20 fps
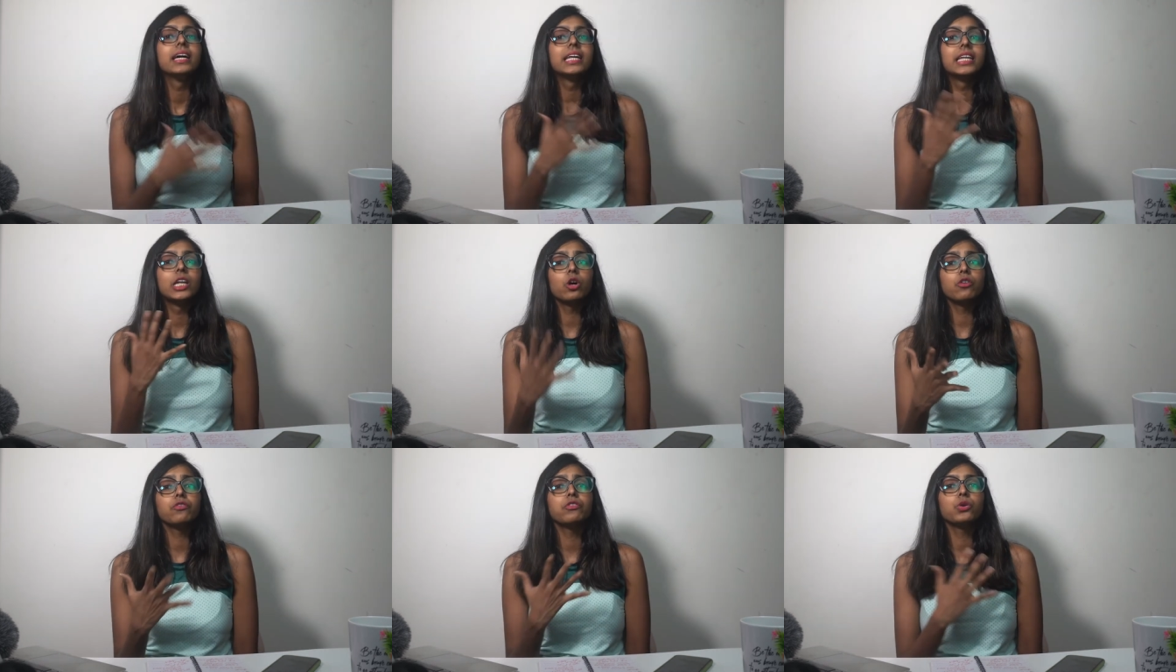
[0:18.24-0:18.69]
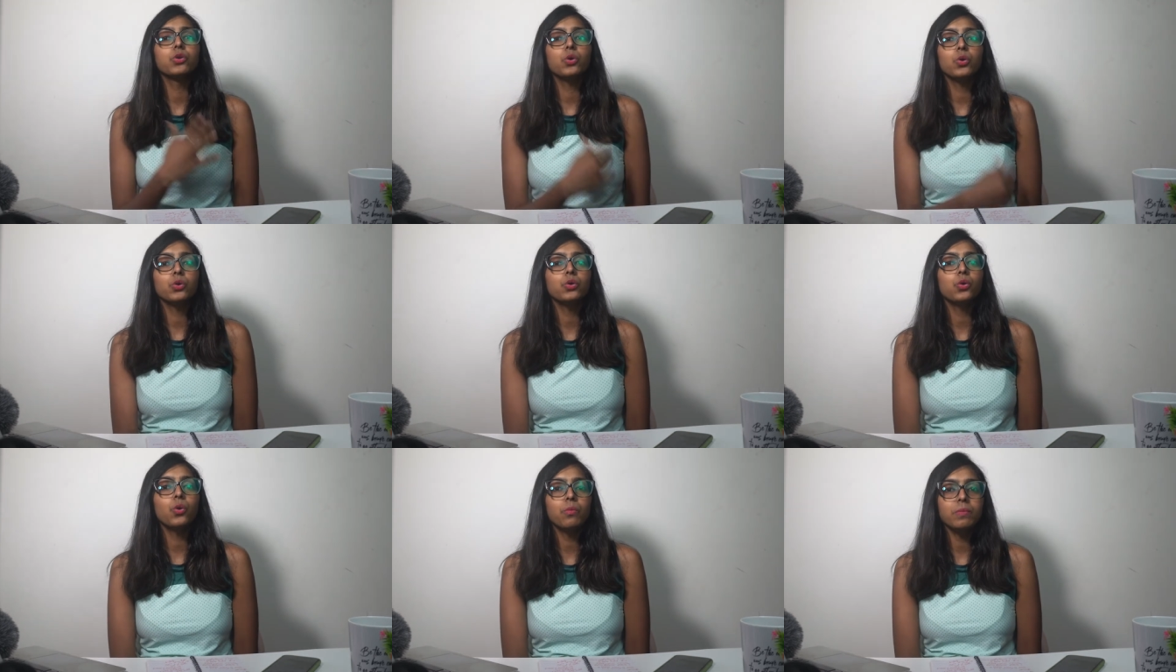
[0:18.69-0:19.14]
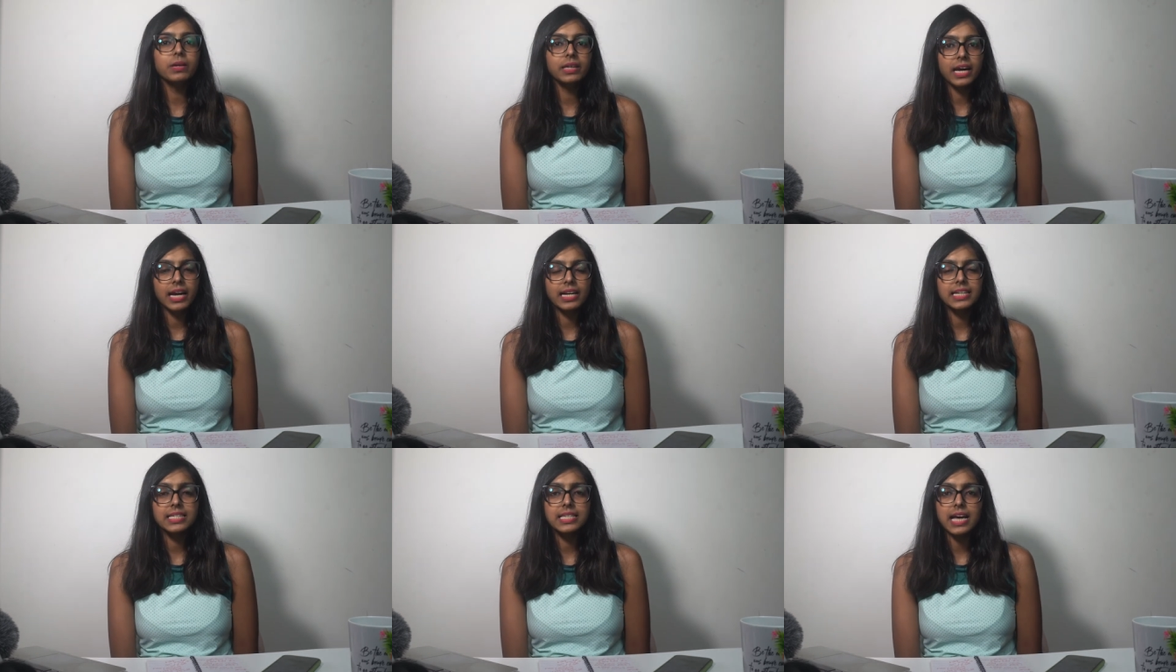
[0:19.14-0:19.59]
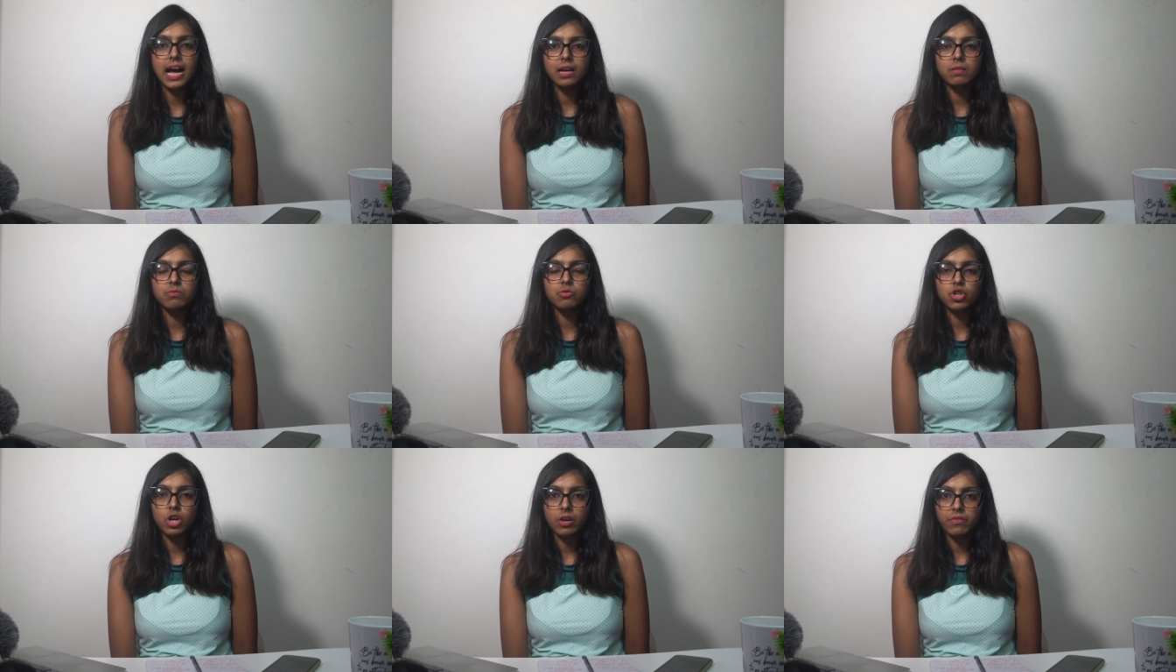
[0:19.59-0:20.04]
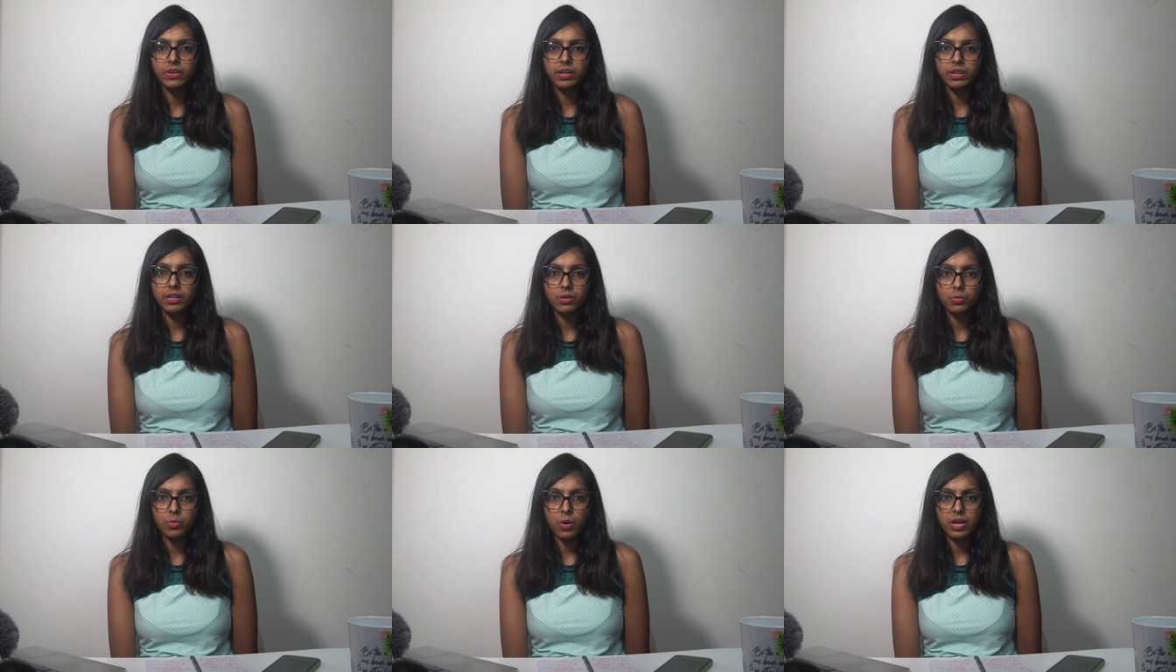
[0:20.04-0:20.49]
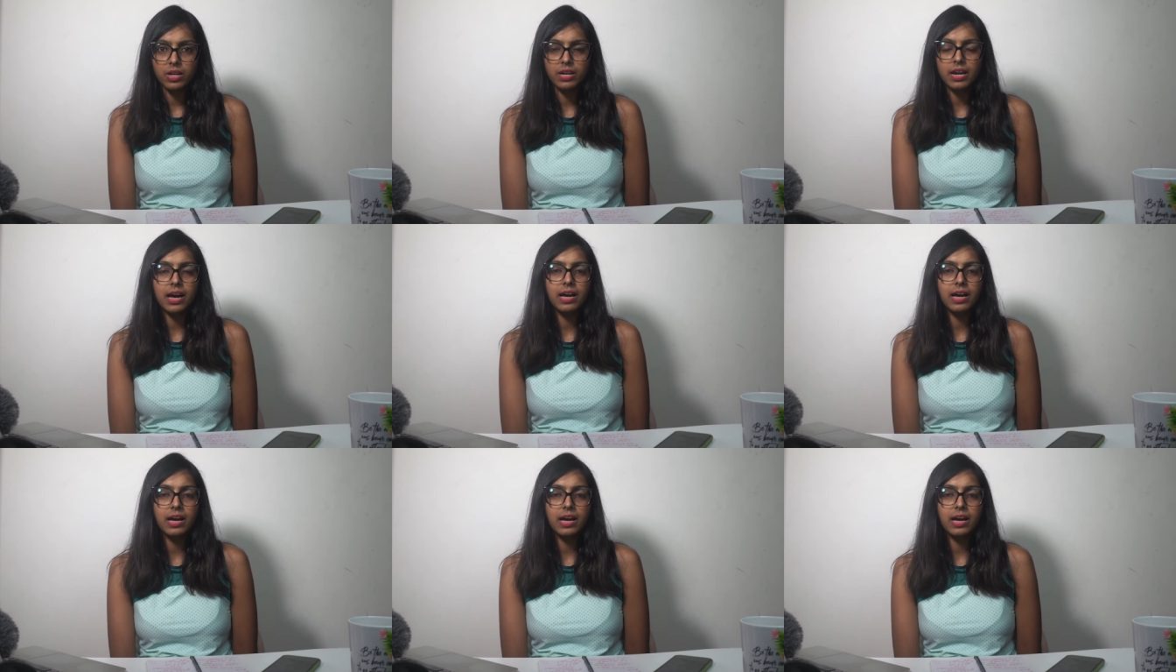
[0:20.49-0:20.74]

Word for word: Now if you don't know me guys, I'm Chhavi Agarwal.